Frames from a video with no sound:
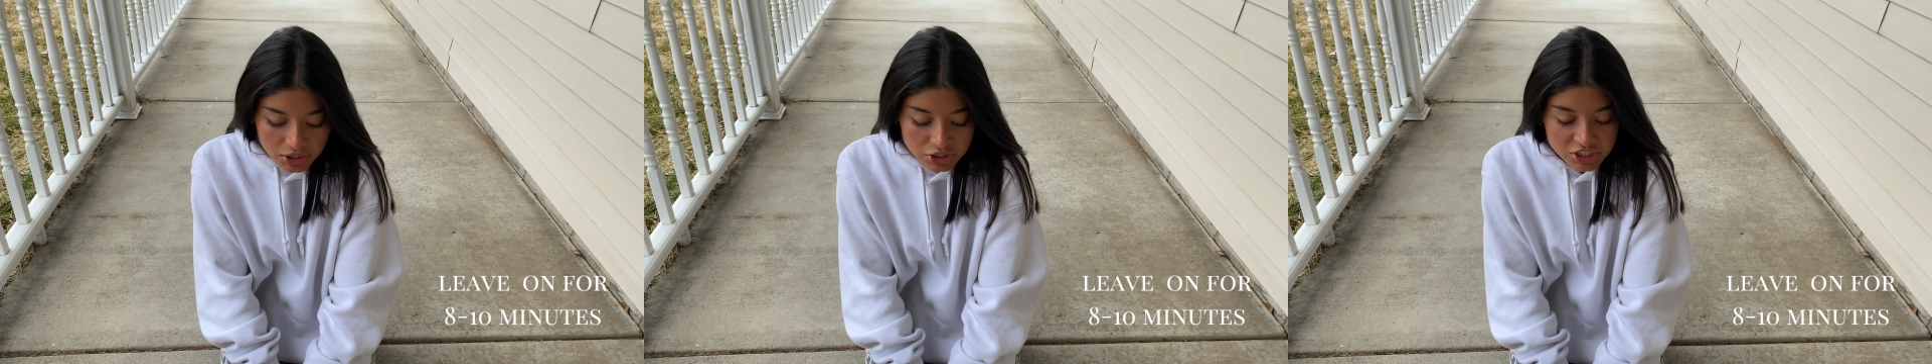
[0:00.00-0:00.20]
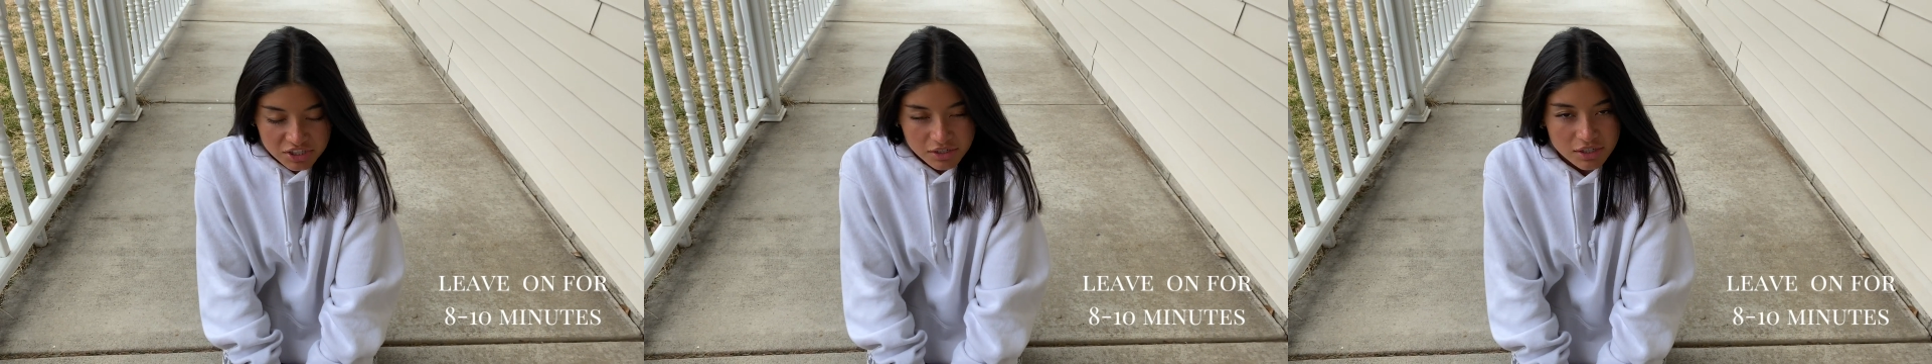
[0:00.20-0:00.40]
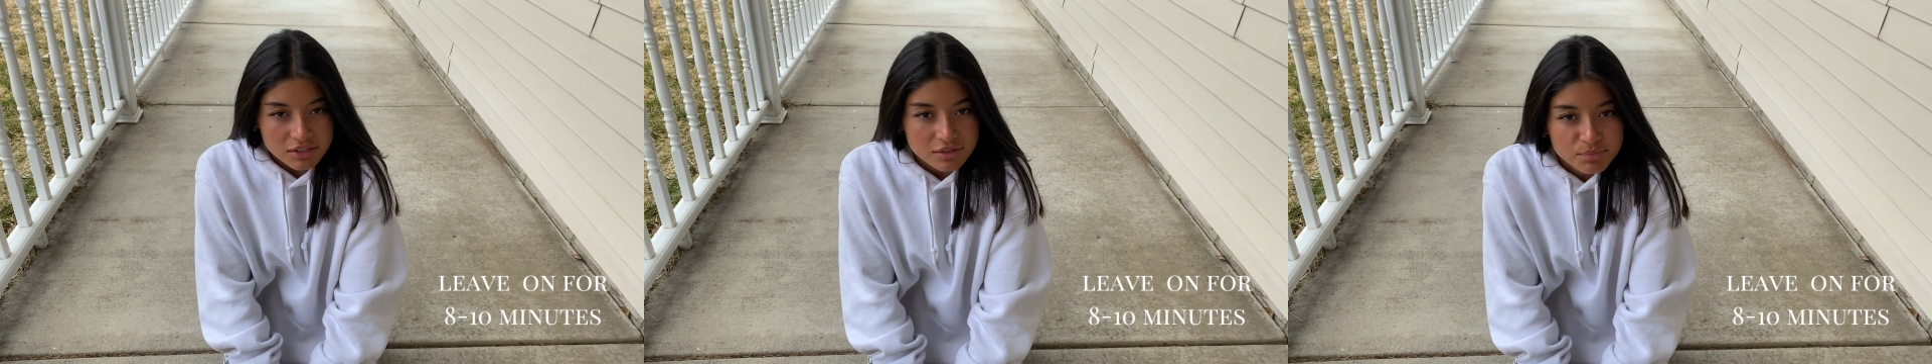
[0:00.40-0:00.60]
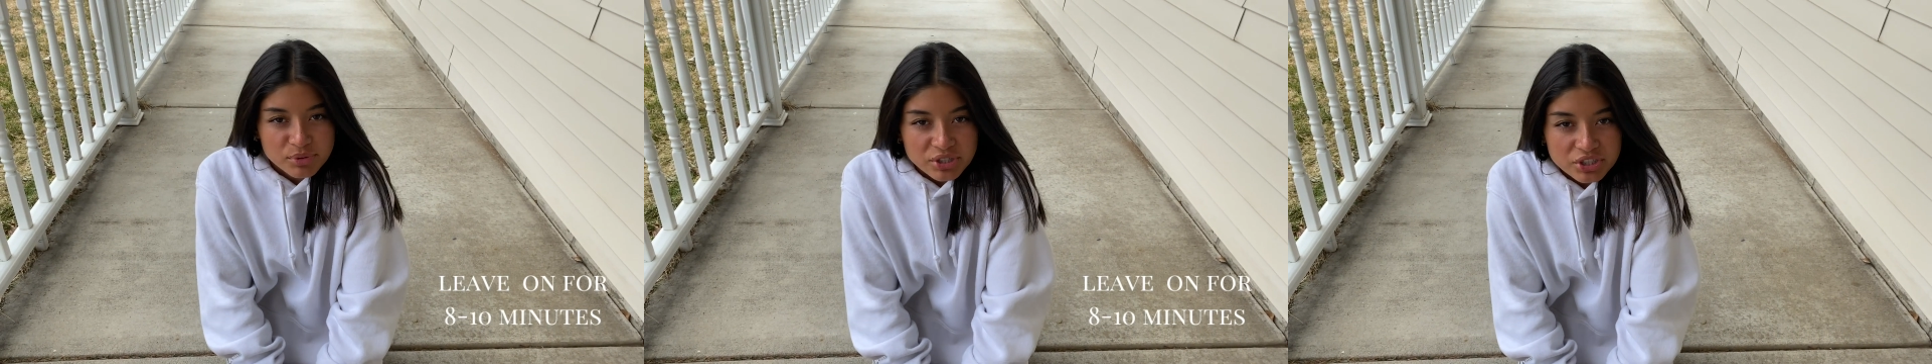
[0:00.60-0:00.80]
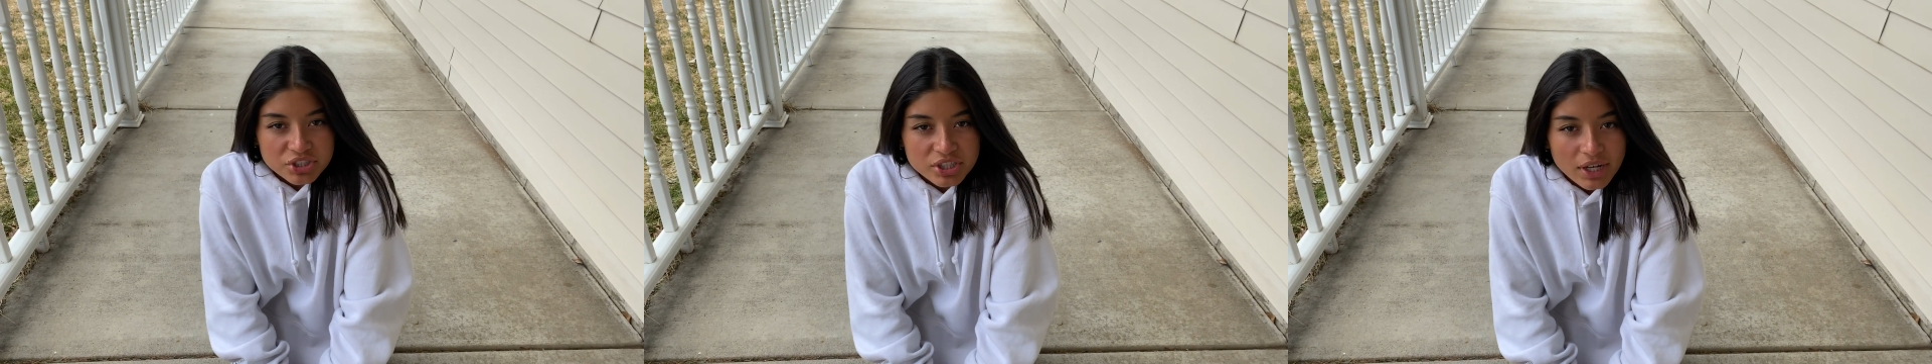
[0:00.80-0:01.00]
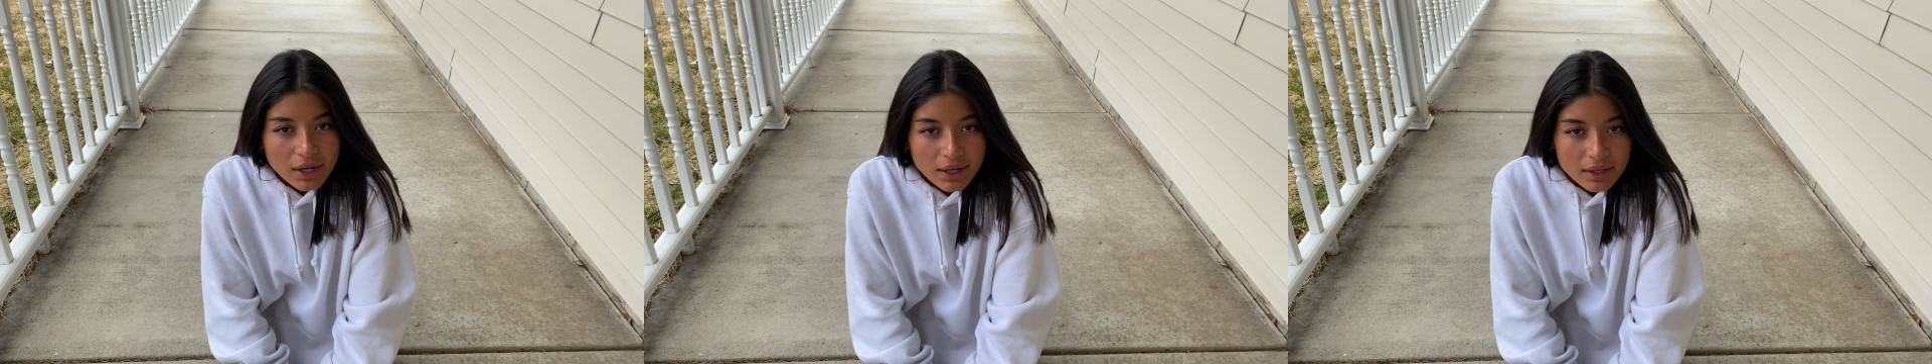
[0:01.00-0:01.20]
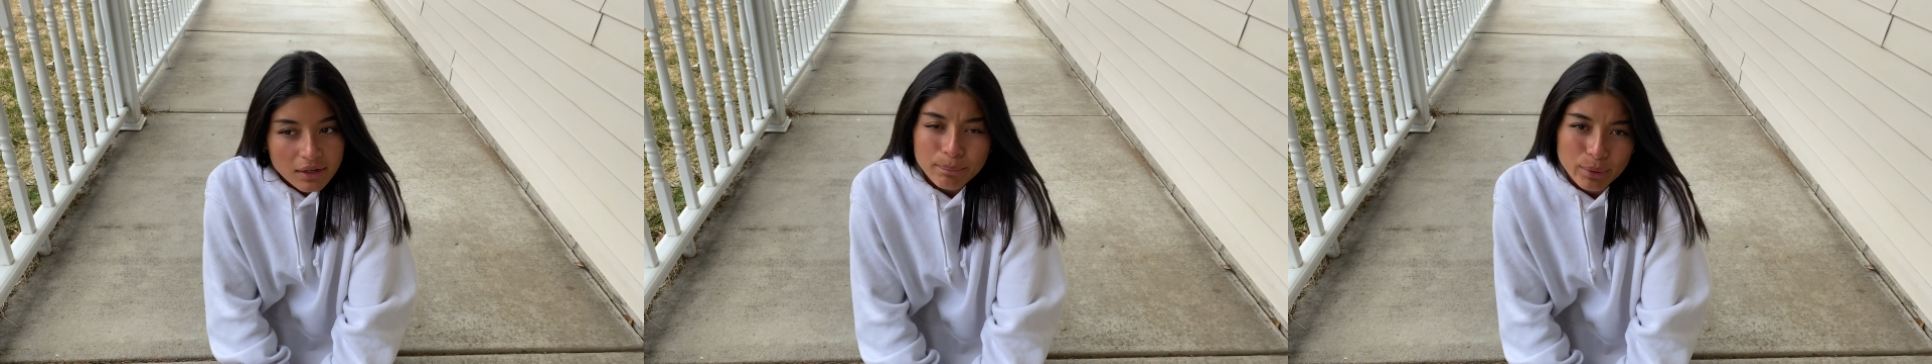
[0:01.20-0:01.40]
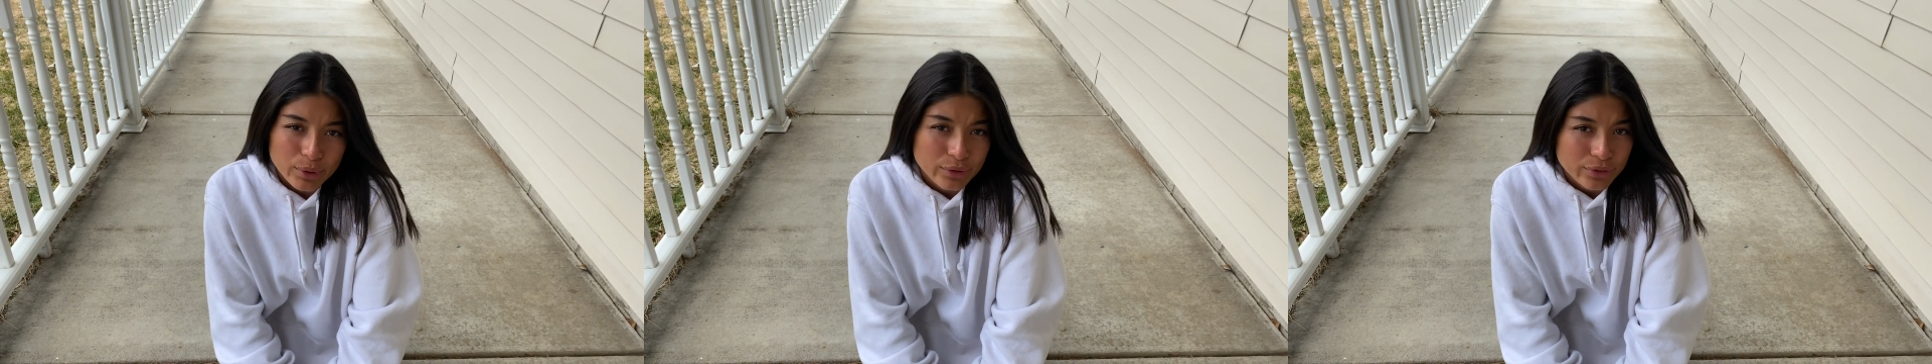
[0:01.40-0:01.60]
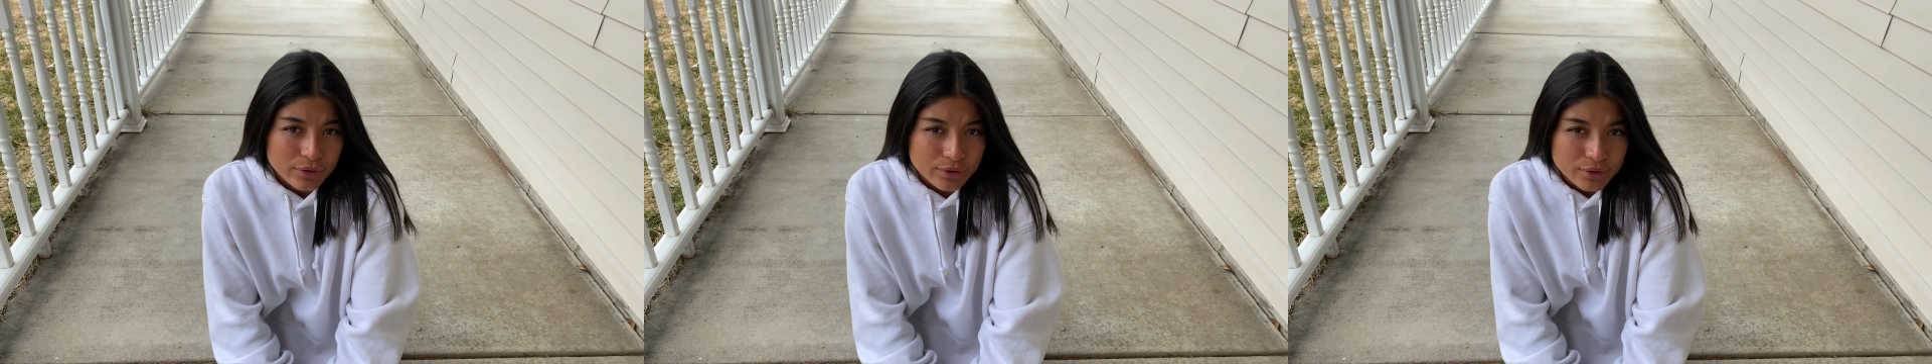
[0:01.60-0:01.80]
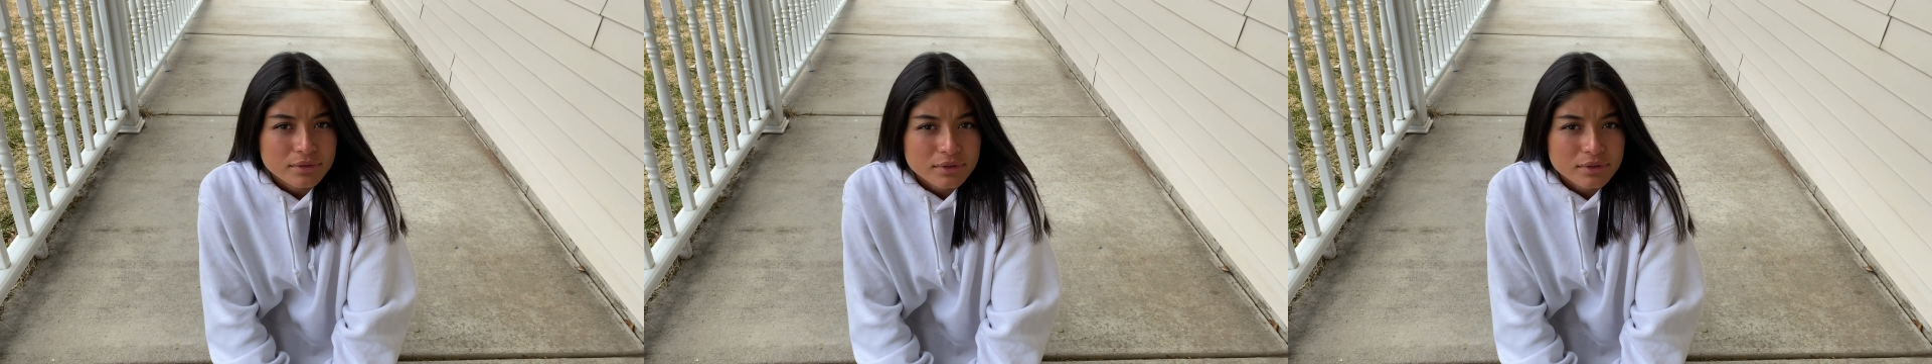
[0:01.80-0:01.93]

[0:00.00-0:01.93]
just because bleach can burn through